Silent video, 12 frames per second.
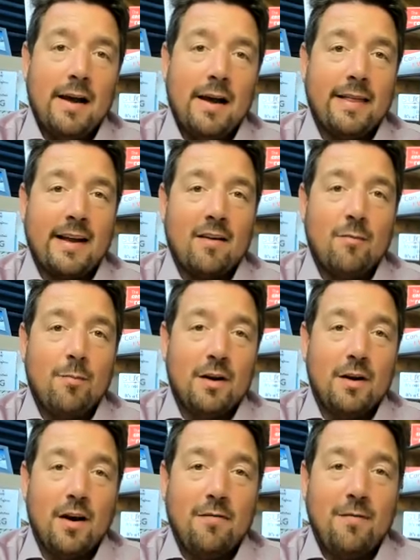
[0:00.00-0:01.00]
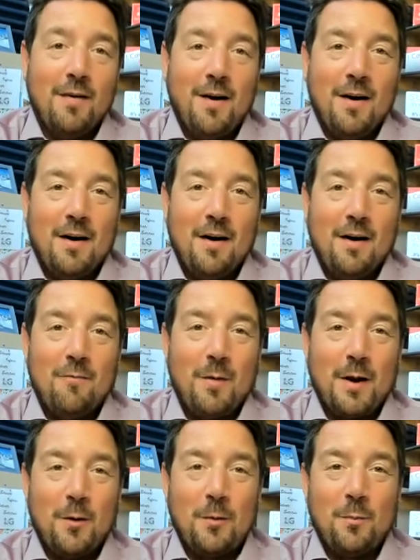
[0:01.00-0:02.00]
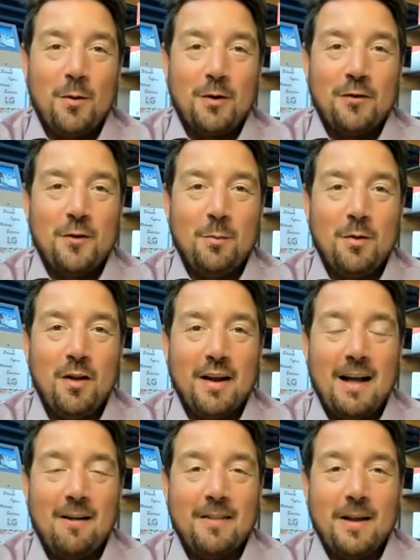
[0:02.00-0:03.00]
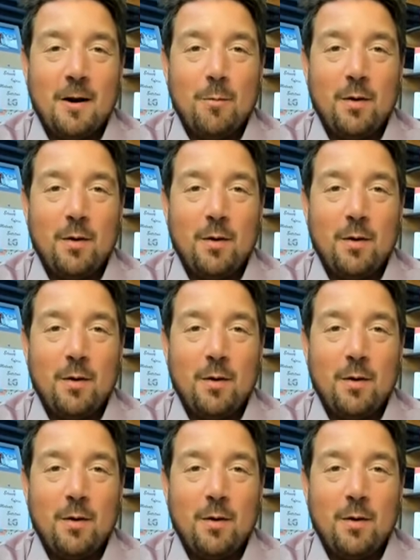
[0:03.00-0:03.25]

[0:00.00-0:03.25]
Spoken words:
I think I've put enough of my own personal plug out there,